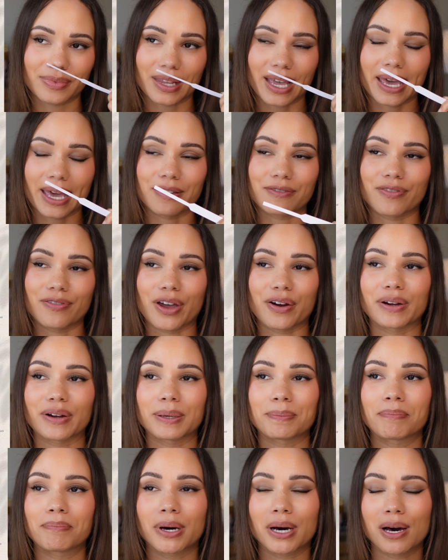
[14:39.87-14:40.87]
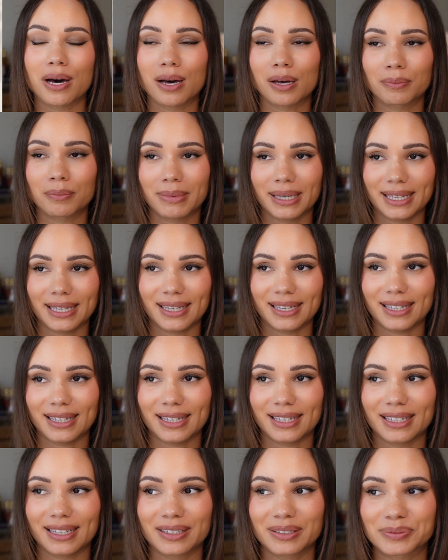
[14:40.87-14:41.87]
a very
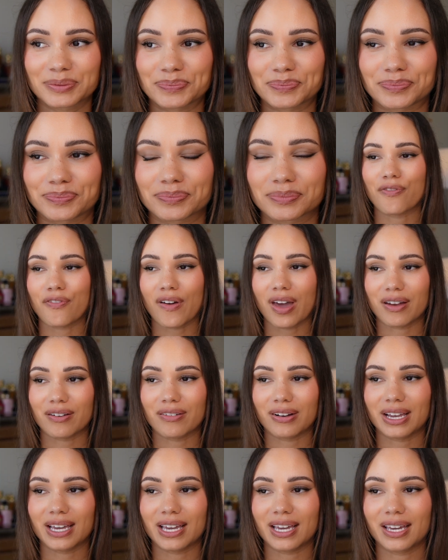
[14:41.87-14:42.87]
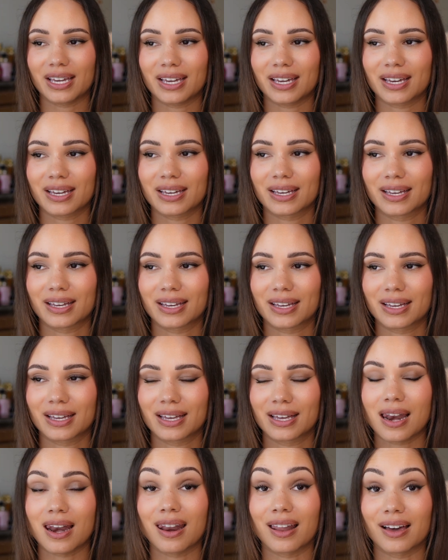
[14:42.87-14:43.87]
balmy, very
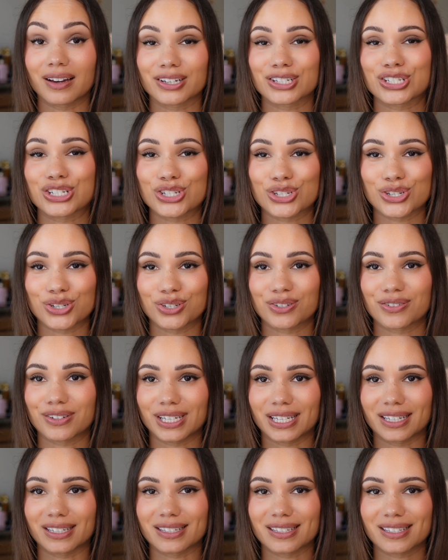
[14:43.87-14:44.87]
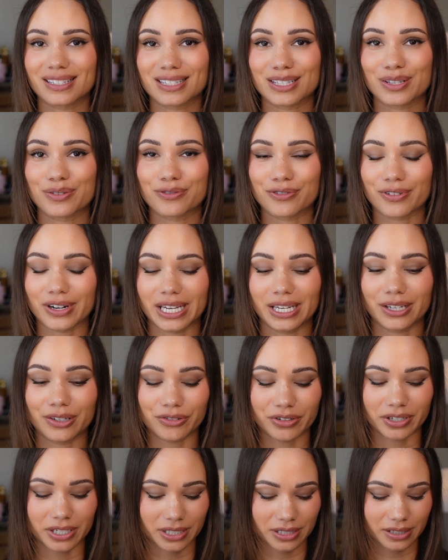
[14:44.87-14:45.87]
luxurious
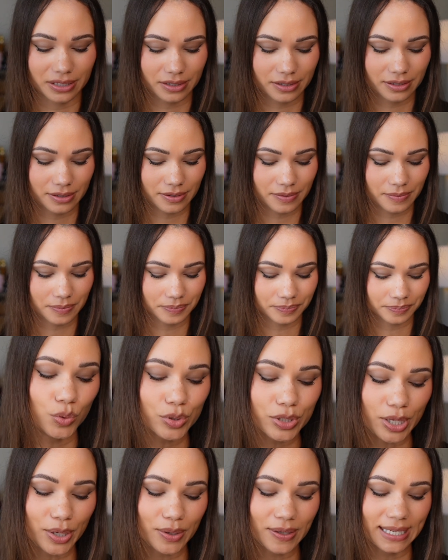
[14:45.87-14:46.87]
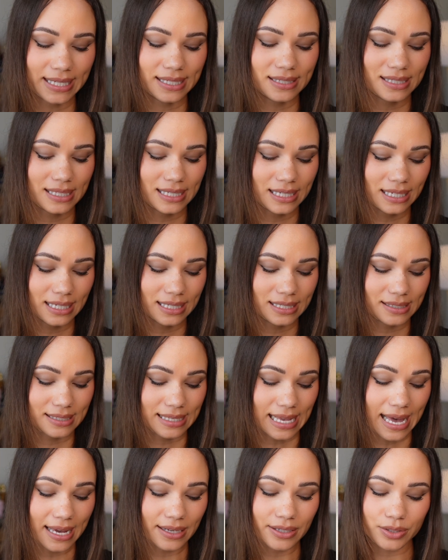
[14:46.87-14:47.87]
fragrance. Also listed is
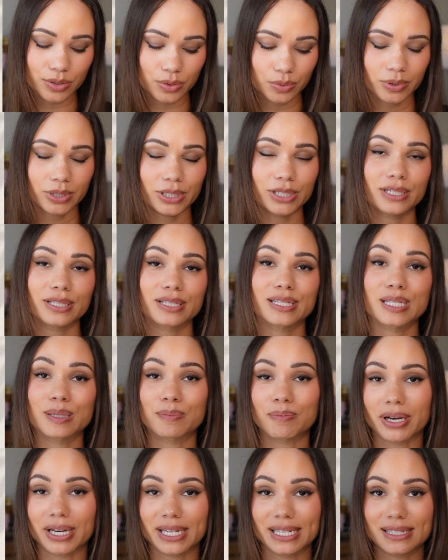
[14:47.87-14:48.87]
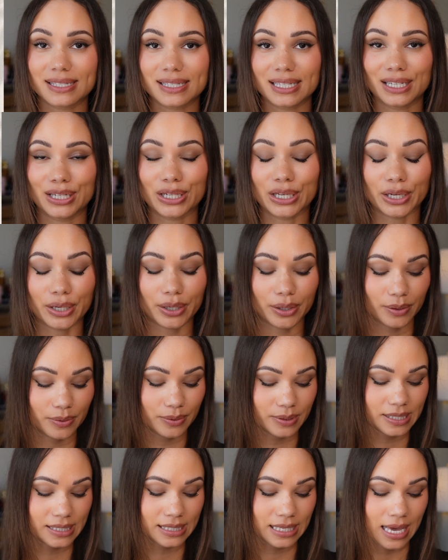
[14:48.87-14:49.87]
sandalwood, spicy
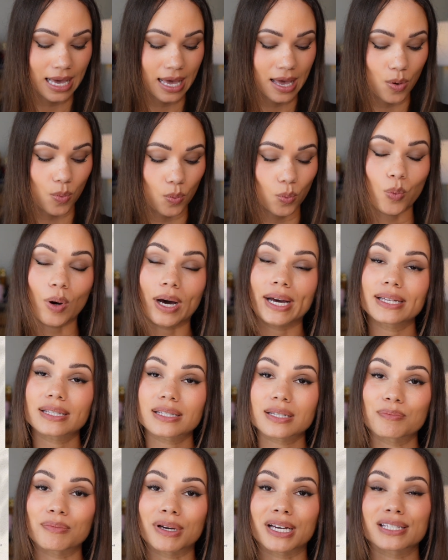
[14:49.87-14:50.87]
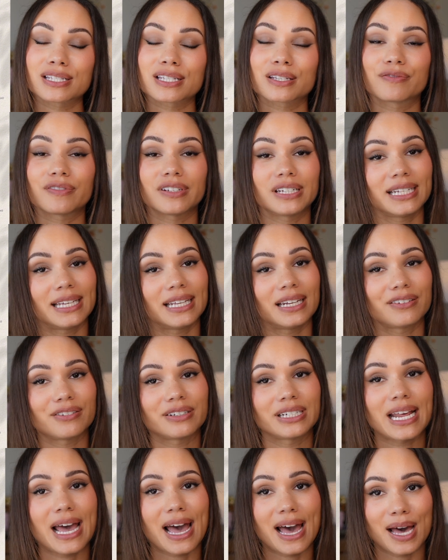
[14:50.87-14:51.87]
notes. White musk, vanilla
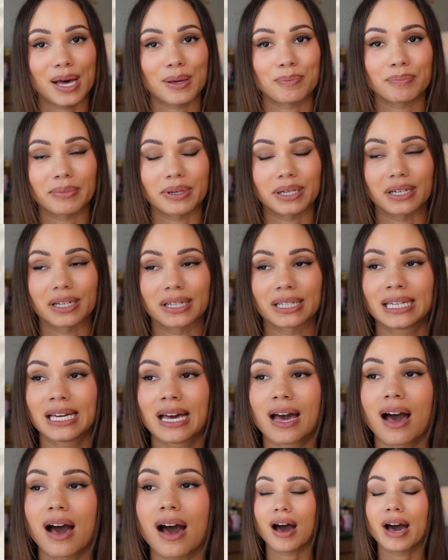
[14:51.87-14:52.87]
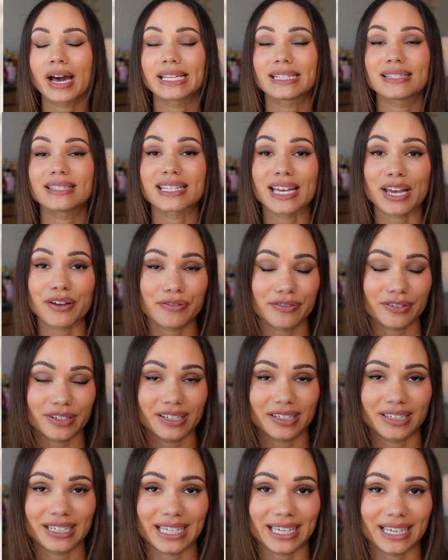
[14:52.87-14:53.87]
and amber. I
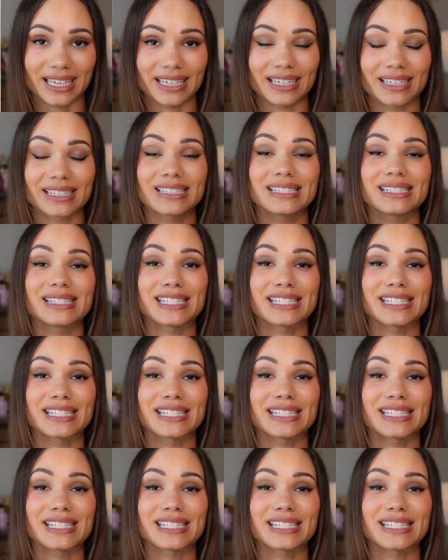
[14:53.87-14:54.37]
definitely